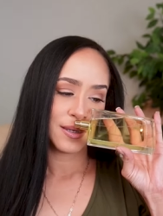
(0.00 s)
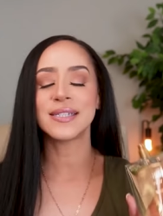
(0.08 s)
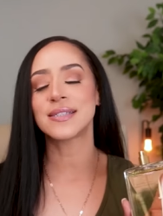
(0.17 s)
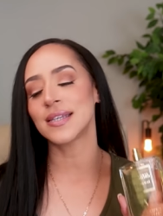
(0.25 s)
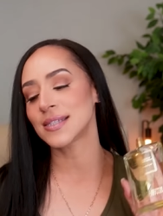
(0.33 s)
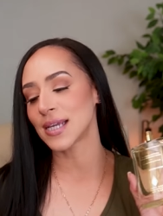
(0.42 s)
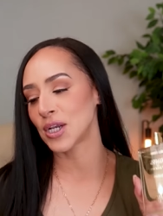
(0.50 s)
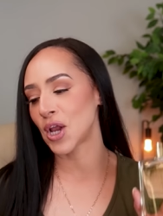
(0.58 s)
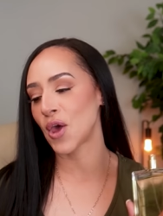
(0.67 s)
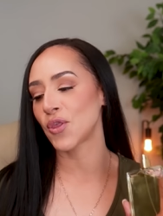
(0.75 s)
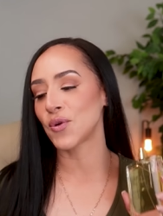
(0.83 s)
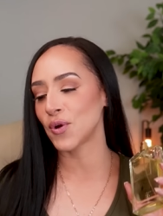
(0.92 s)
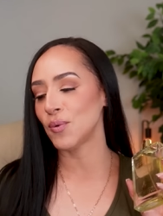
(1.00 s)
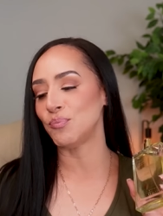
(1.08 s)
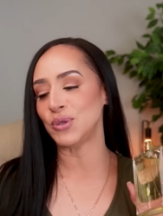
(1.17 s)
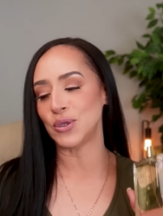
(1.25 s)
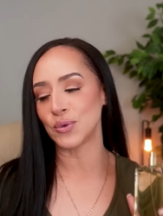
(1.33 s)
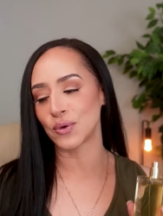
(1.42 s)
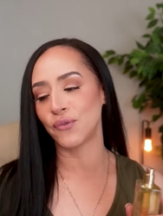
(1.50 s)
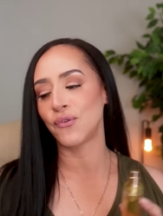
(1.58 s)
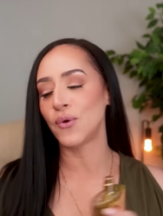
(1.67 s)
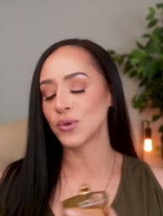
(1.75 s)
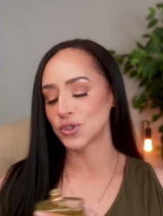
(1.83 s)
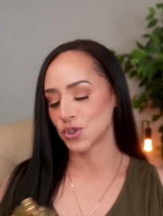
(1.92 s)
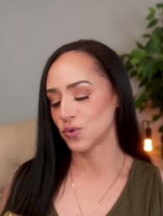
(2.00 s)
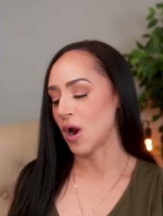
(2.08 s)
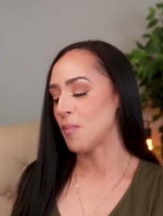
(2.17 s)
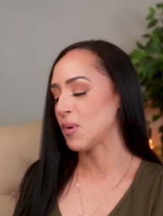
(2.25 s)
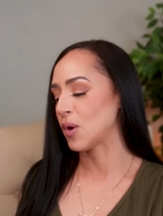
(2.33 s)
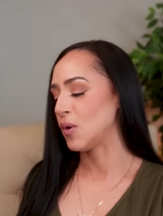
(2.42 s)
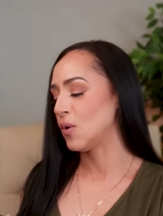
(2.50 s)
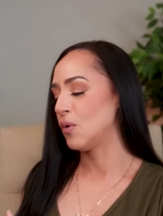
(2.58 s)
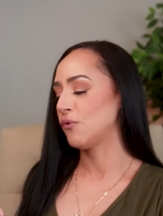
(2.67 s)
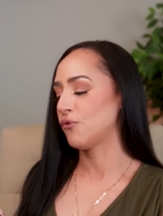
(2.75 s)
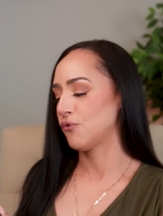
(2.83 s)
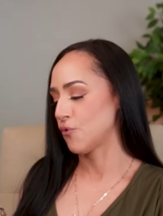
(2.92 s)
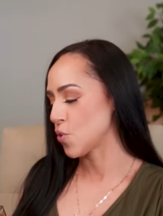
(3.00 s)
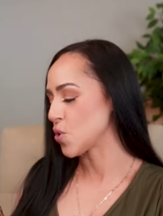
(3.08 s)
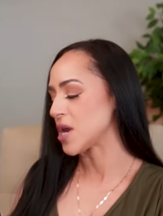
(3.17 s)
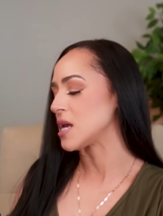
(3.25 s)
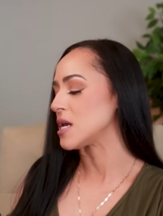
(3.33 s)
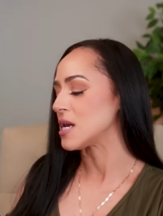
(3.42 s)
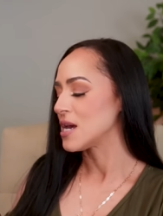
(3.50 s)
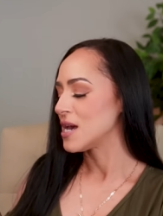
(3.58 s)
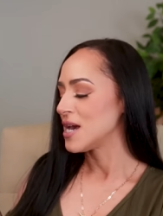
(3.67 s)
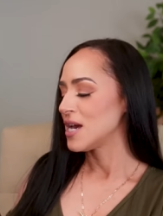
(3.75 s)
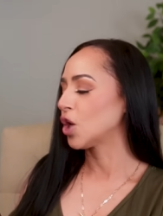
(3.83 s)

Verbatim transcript: This is another beautiful tropical fruity